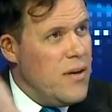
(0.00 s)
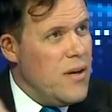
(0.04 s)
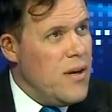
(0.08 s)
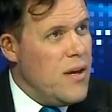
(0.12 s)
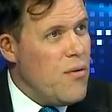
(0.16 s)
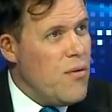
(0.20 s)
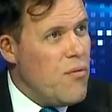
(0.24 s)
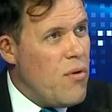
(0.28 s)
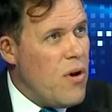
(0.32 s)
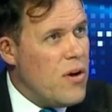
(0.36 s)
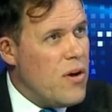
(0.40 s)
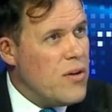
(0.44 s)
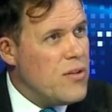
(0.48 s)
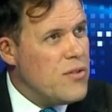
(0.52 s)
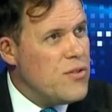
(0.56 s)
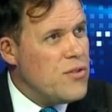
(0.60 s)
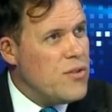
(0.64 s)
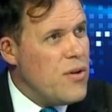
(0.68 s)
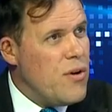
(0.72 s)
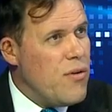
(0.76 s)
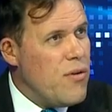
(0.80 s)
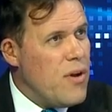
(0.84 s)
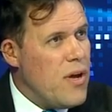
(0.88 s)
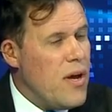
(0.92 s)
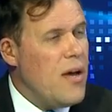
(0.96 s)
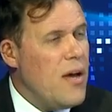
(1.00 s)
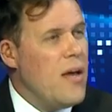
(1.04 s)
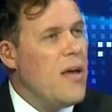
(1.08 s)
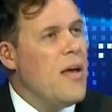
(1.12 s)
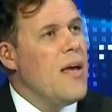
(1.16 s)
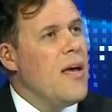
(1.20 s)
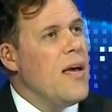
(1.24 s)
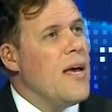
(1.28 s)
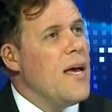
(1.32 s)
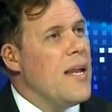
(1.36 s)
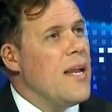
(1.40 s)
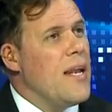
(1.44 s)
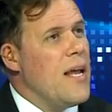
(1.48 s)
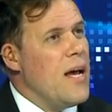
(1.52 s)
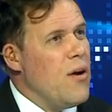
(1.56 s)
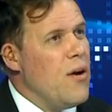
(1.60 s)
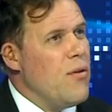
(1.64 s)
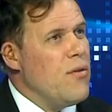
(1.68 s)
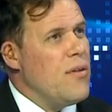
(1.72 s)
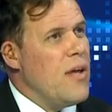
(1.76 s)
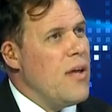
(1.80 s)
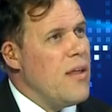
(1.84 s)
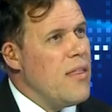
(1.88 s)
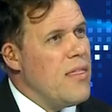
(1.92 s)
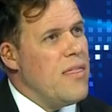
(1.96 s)
Iraq, Syria, and how
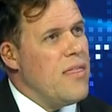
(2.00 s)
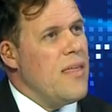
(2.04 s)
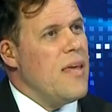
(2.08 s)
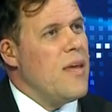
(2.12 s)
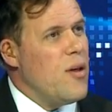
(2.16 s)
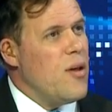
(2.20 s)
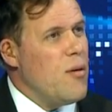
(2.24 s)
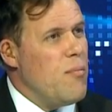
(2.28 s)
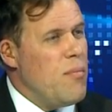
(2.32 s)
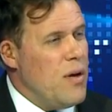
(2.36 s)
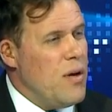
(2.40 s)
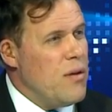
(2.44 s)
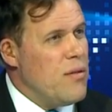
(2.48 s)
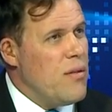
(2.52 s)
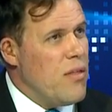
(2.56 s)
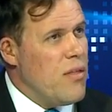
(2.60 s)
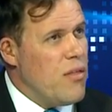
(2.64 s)
they think about the